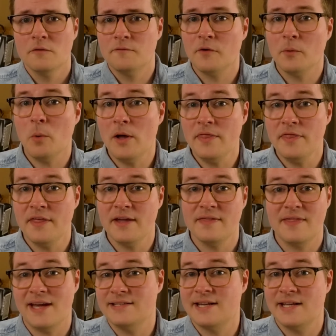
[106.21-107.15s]
For one thing,
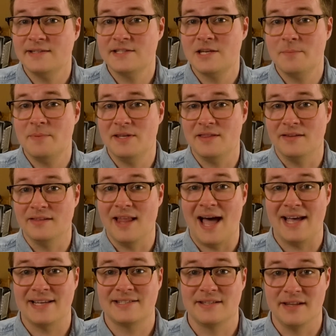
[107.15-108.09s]
that tends to be the
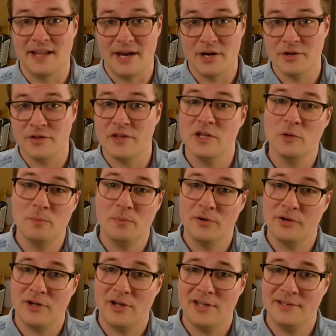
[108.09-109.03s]
last layer that you
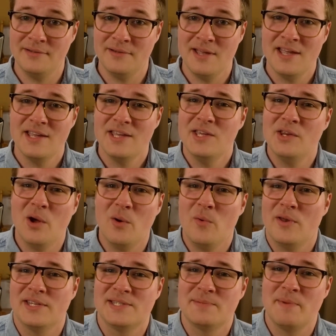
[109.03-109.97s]
put on. You don't
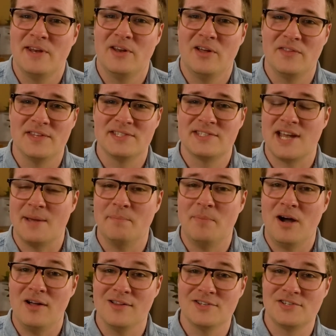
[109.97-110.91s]
want to spend all this time
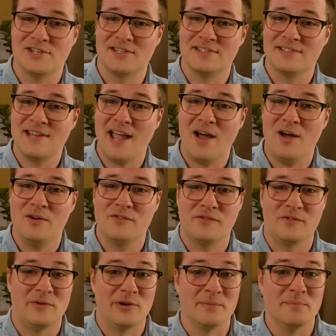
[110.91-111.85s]
polishing sound
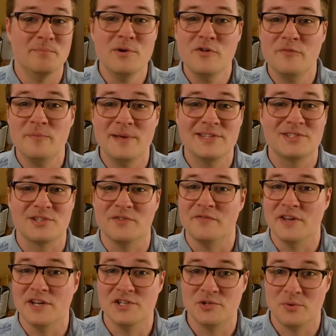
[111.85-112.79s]
for movements or
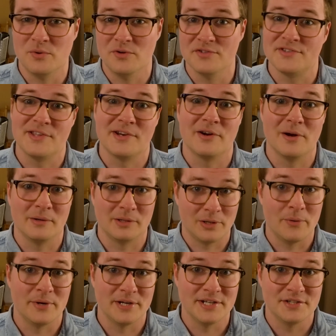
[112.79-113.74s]
visuals that are
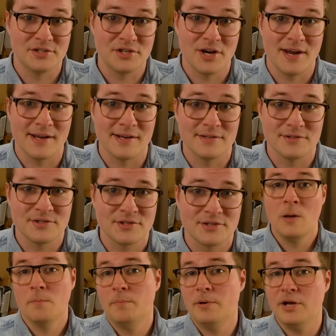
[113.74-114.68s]
going to
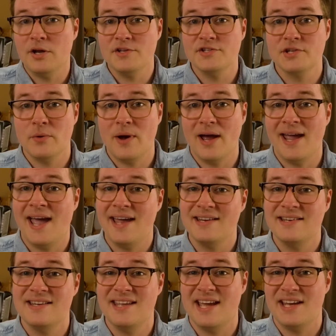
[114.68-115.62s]
change. But also, I
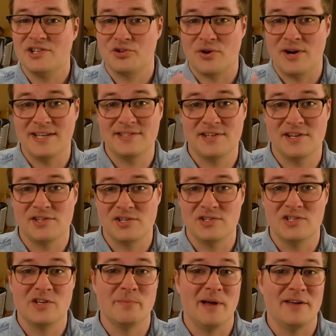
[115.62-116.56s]
hadn't yet
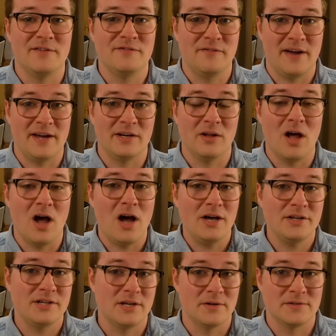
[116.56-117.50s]
transitioned to my final
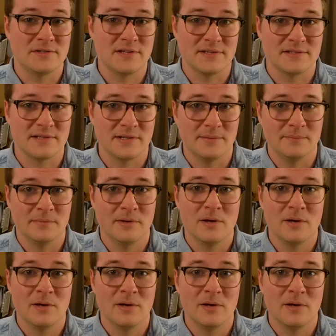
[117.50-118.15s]
audio system,